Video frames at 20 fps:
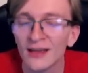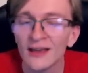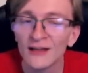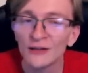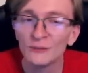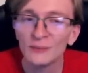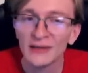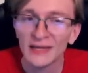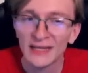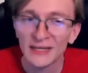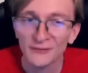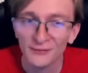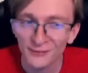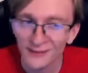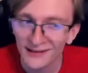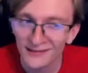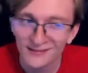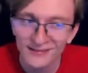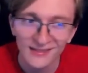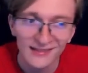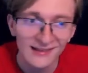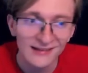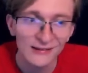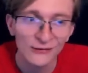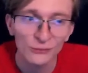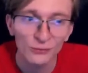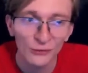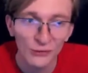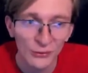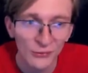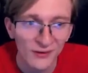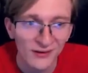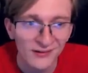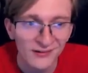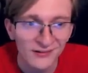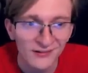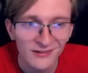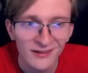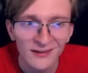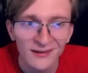Speaking of leads, this is where I want to
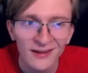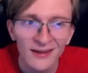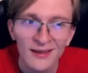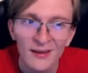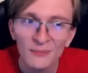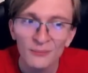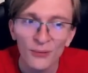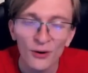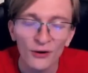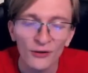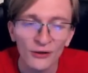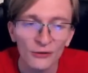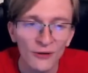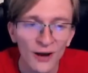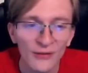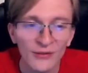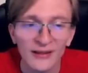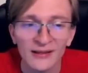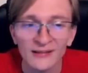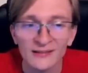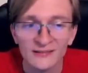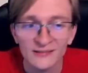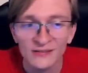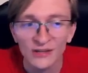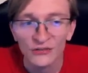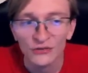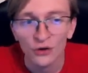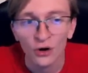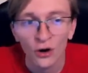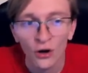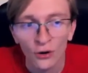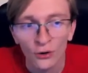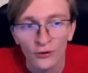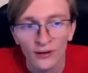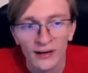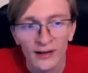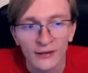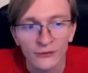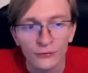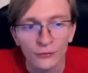see it. Poliwrath is such a hard
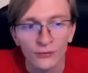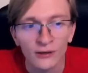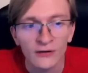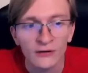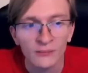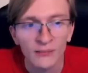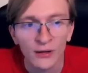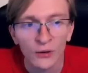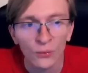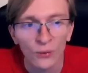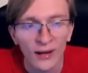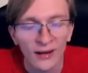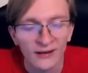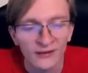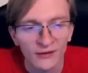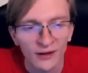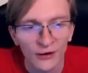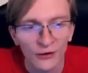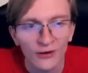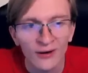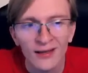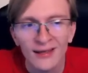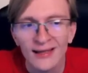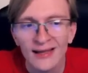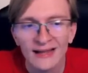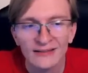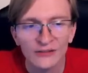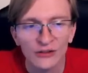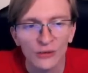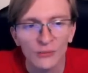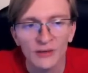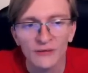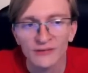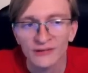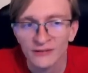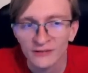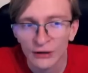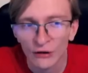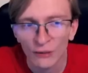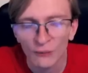answer into my Quagsire. It's a little bit of a
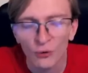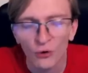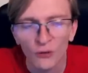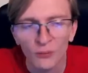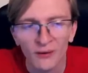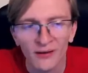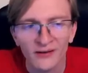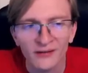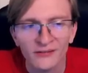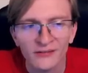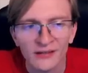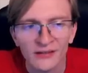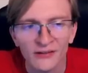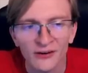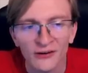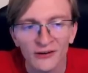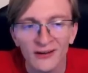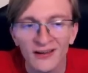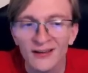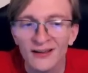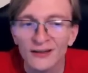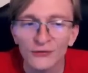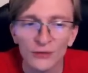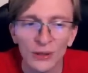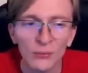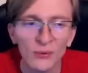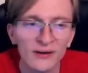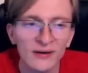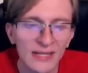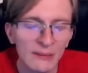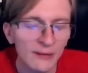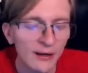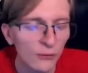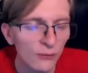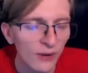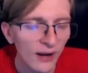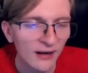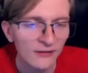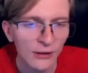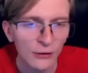scary Pokemon to see there, so I want to keep my
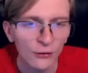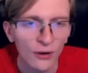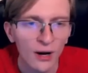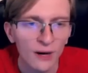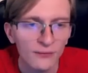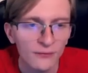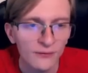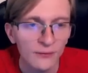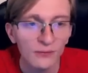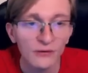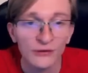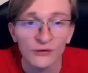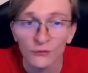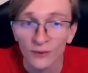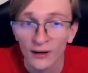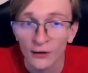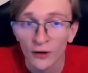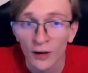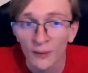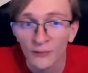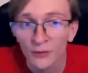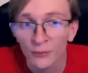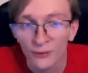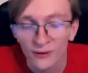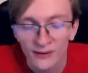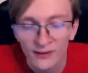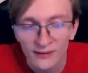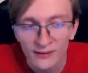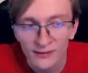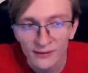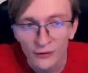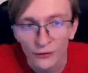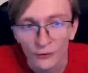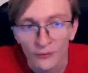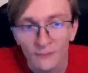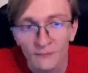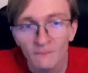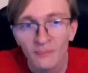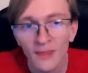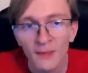Quagsire off of it, which is why I opt to bring it in here.
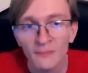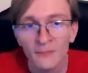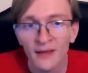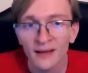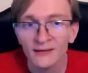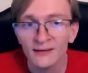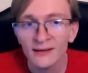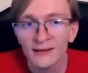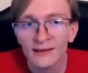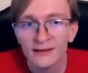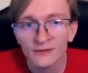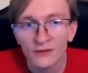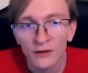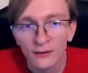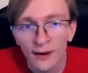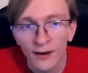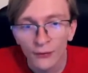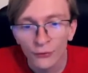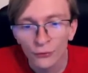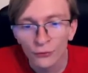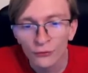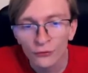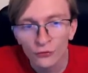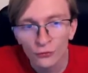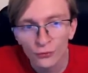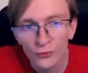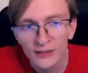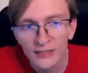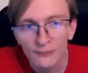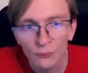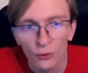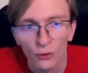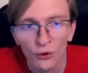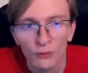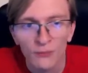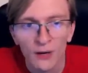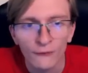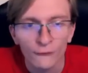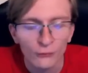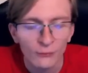Mantine is another tricky
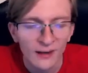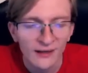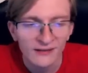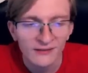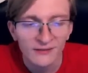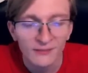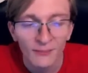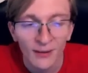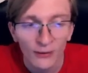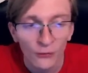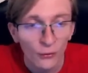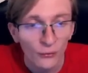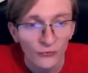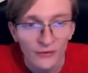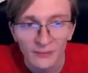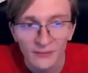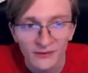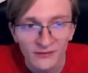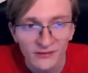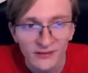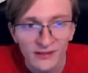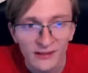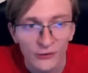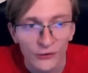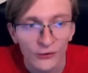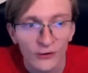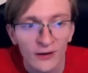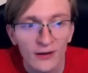Pokemon for my whole team to see here.